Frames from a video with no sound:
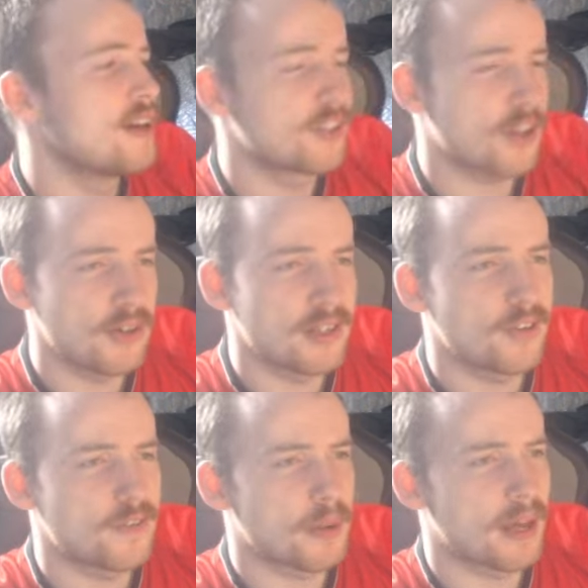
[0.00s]
It's only good
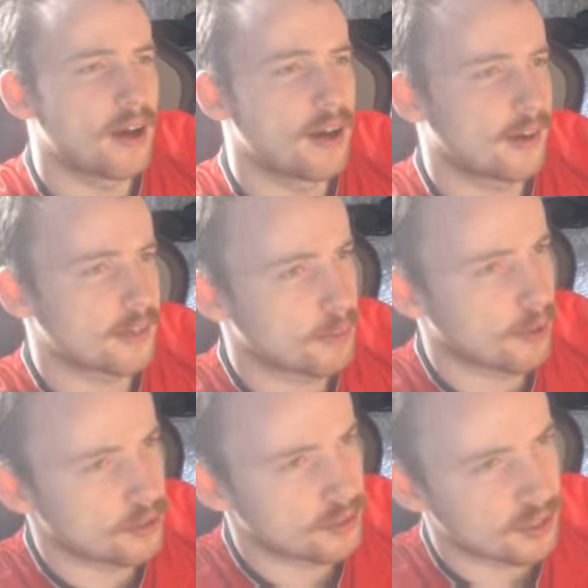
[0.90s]
if you play it early, I
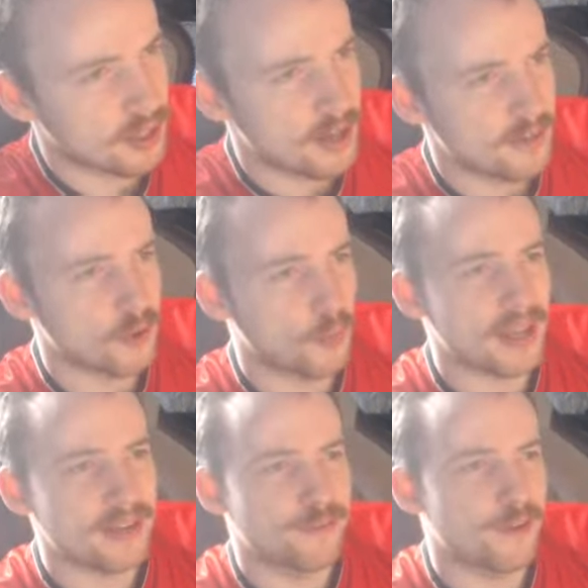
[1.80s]
suppose. If you're
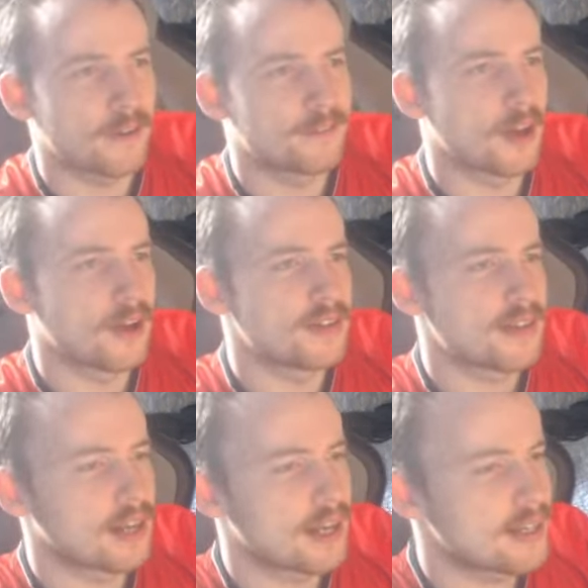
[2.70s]
waiting 5 turns in
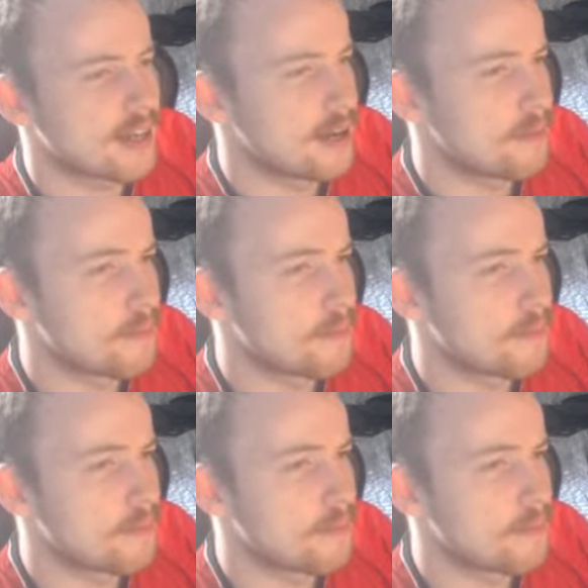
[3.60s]
the late game.